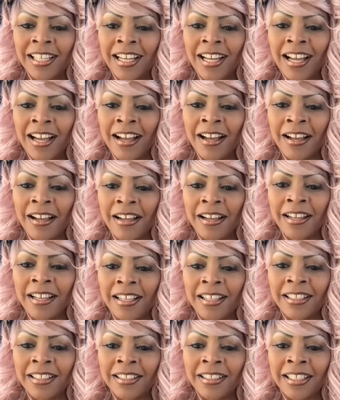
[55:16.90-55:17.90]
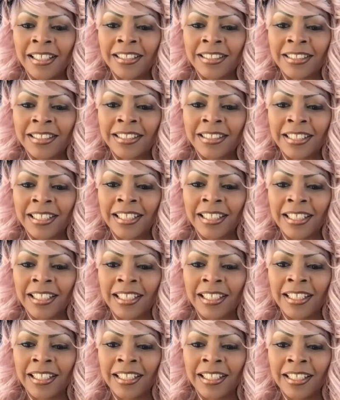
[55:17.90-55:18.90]
Let's
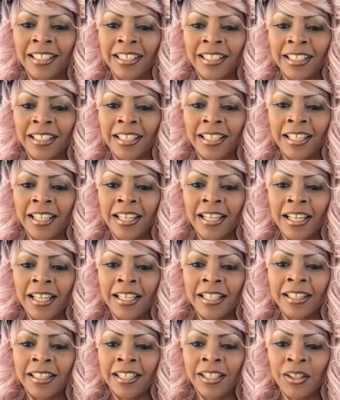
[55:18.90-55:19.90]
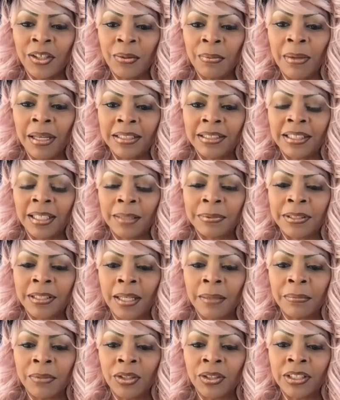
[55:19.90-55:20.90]
see. Lynn, you messed up
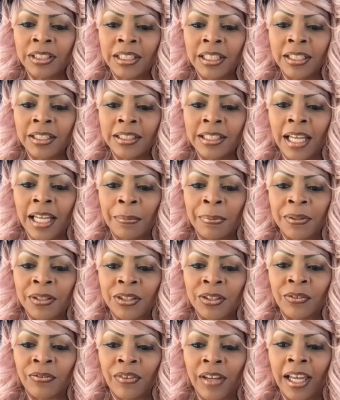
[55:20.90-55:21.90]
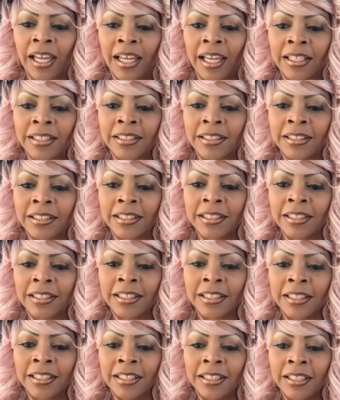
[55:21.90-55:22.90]
something. You still typing too fast.
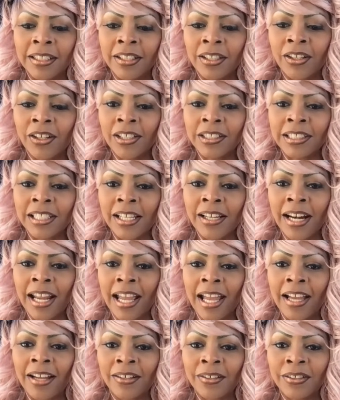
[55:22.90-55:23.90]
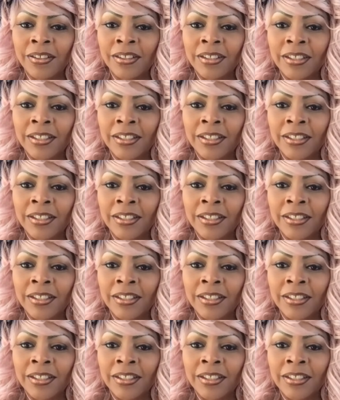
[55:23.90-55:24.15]
Girl, slow down.